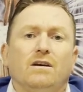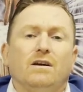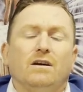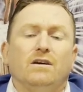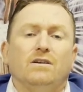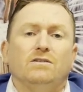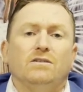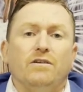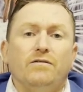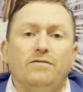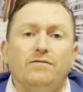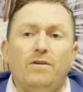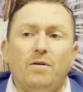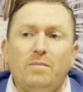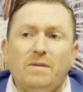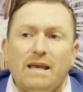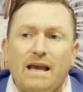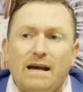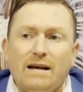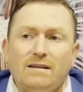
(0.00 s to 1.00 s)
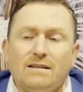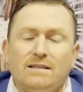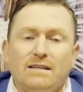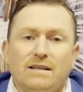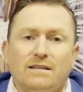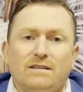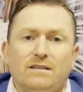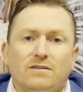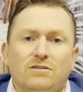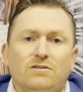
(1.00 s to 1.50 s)
So from the
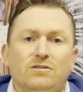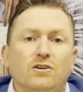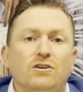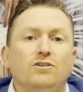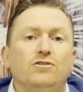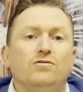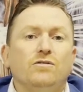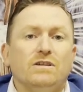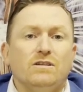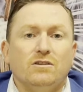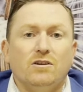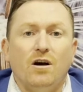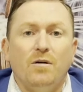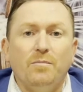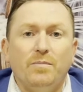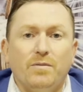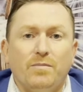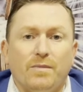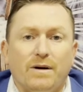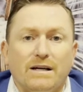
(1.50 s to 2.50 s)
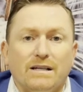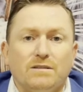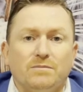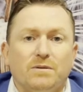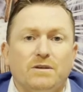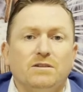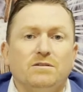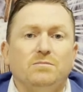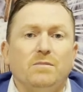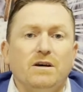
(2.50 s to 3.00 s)
outset, surgery is compromised,
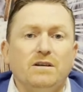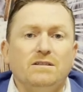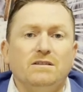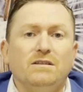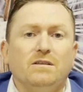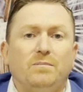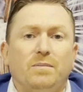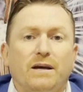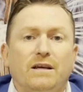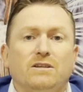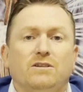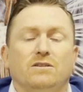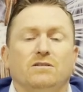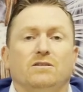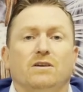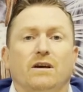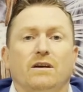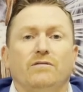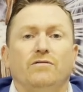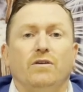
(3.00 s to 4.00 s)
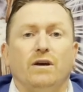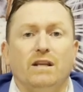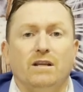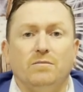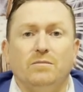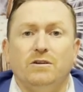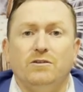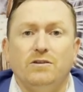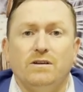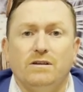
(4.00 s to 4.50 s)
because most of the patients going for
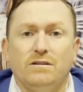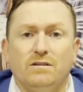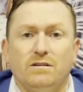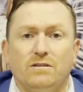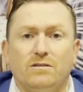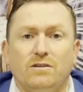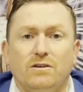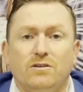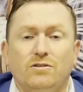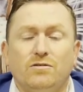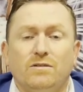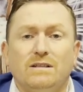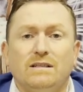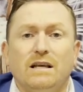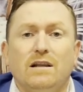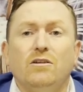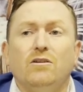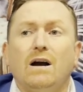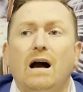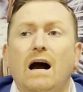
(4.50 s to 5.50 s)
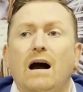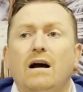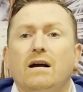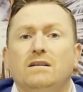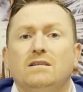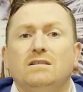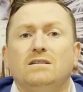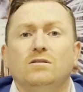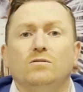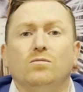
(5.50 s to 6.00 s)
endometriosis surgery say, look, I
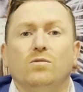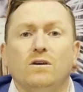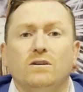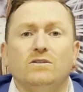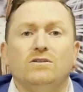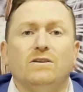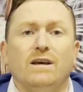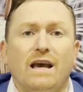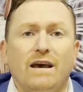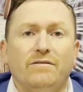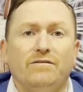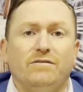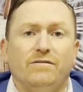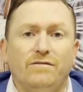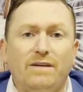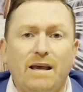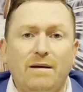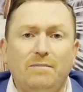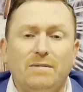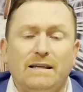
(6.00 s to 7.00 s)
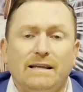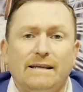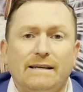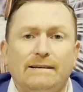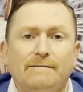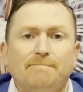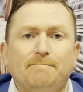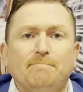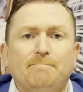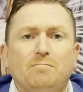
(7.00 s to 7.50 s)
still want to have a family.
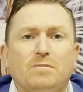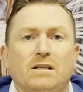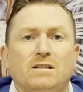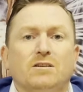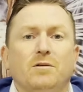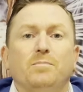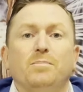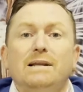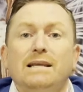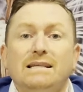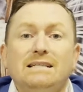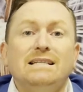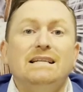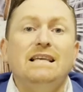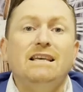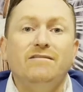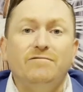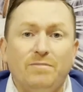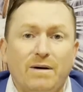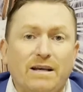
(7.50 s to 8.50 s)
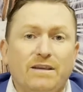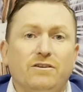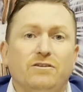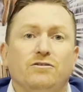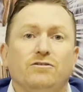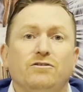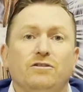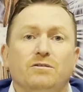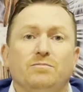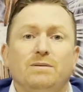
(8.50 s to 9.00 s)
So please leave my
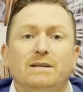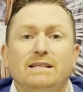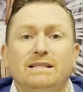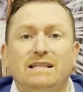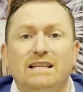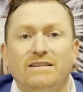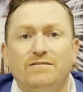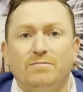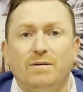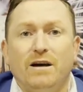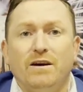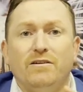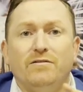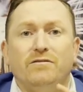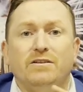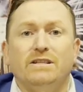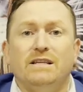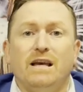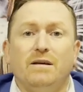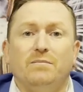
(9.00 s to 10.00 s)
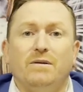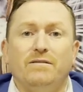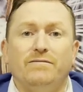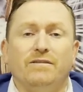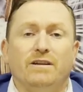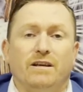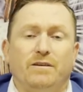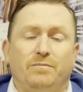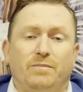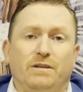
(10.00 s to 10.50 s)
uterus, please leave my ovaries and my
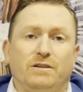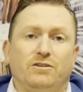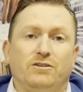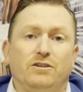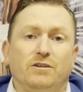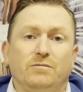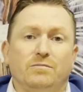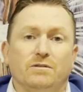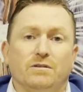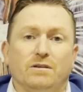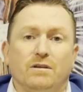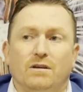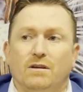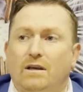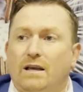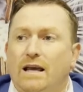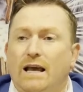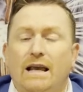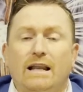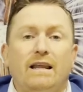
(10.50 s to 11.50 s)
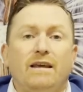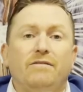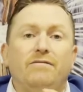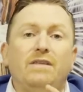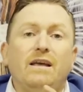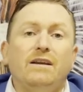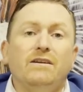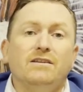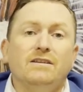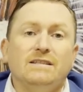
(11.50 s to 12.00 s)
fallopian tubes. And if
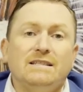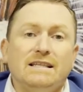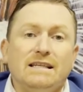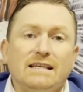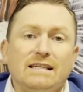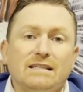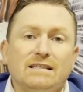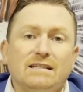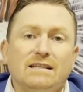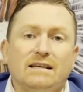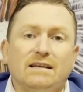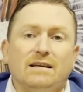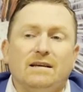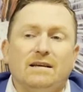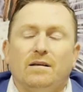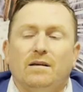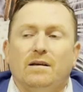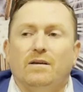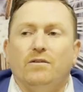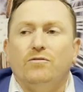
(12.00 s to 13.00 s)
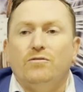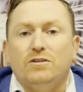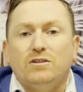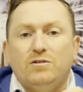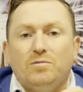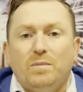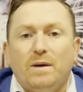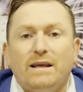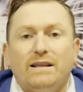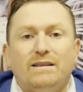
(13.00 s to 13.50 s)
they're diseased,
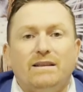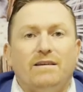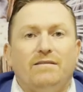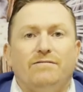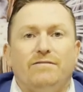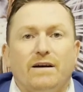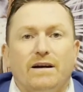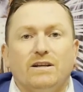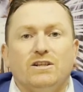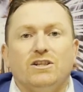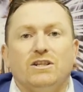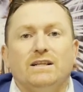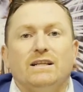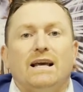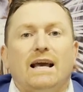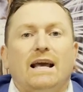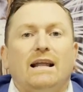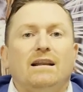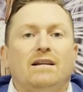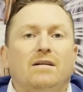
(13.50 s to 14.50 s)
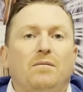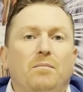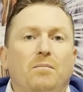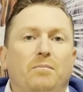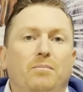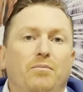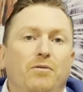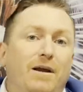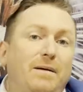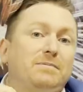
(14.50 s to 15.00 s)
respect their function and
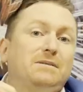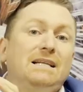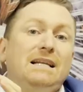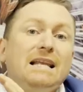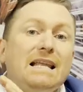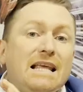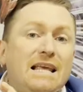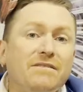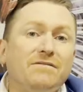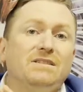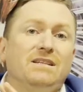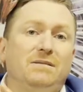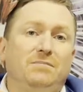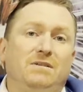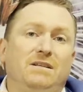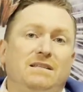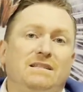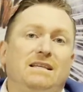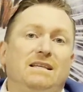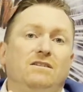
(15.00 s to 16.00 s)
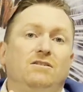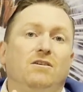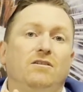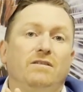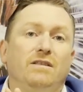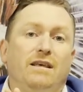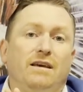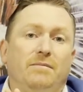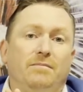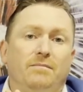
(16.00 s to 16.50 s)
perhaps leave some disease
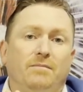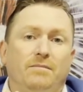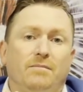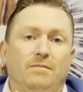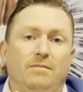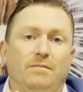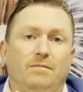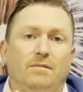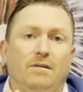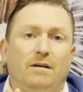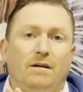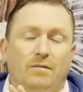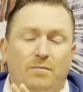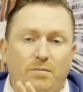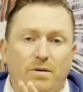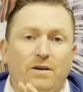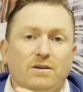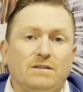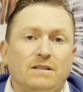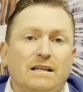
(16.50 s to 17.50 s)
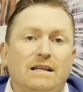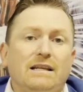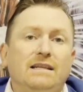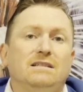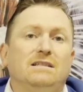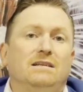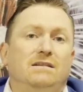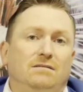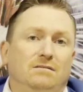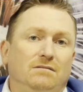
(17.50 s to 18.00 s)
on them, because at
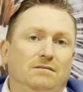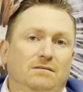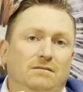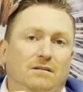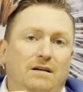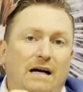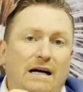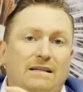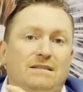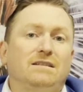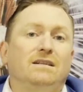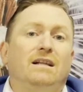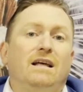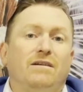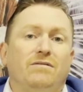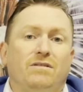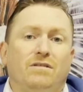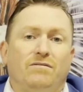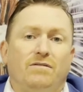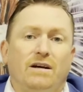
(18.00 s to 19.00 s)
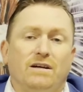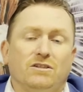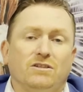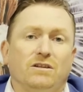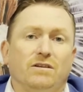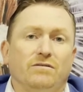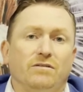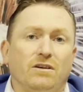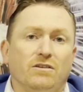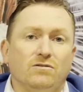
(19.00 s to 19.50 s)
least I still have the
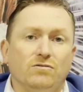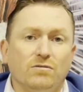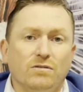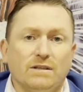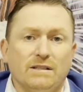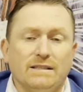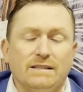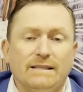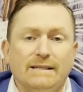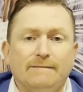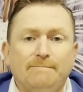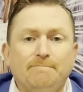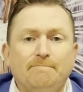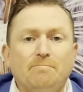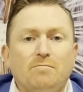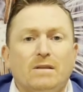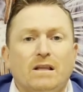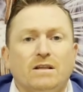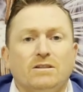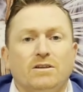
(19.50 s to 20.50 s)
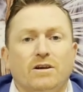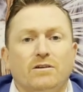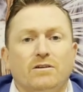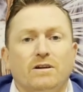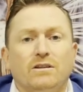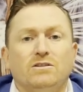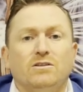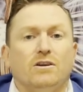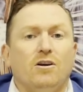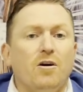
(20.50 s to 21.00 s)
function of those organs. So
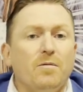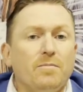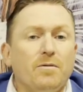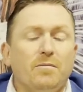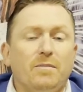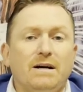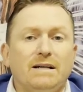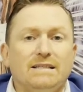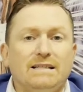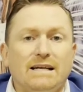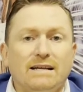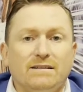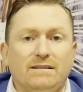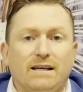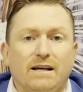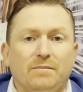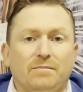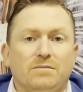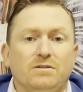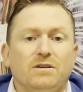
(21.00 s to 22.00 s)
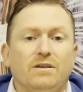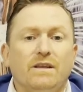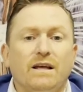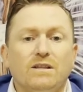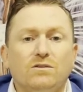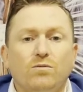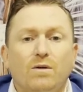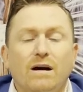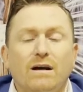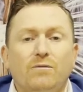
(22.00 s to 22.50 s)
it's a compromised outcome. So
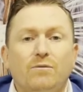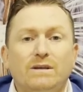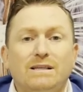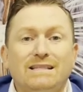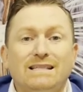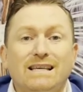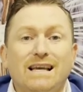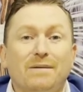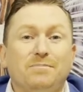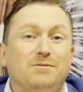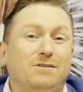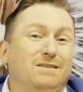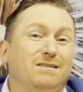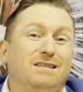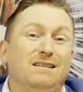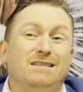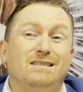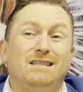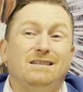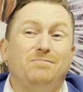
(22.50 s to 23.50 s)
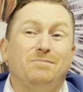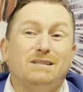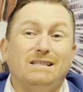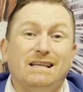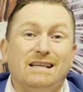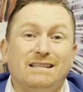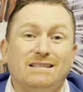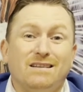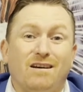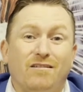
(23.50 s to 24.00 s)
that's why we see up to
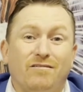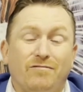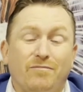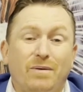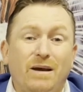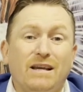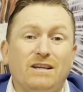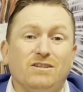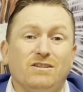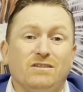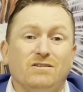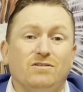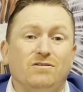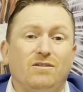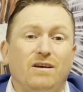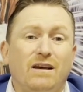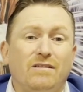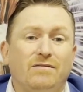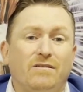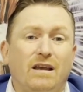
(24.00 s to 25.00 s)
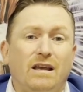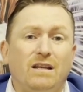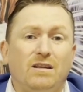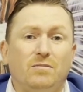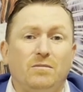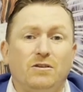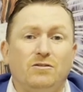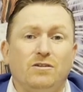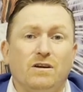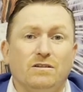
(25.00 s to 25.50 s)
60% of patients who have
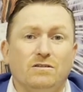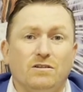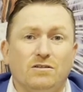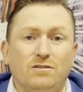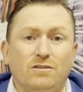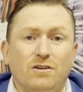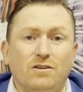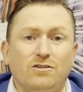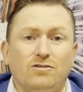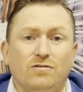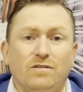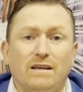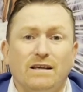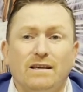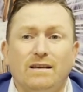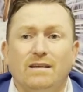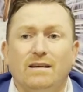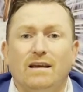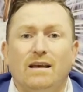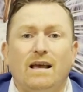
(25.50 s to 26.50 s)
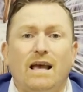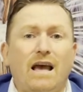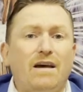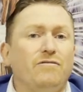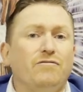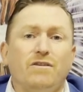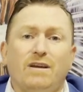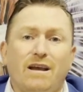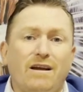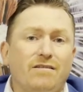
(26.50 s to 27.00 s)
endometriosis surgery
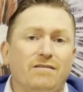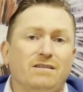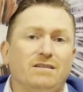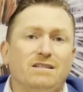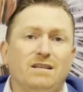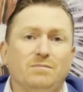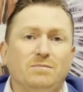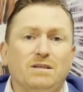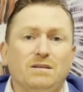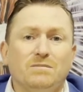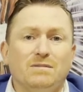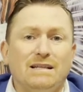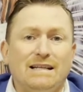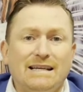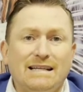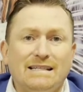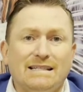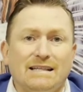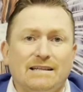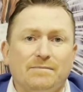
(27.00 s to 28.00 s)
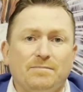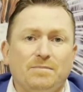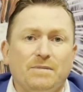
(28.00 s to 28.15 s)
have recurrent symptoms later.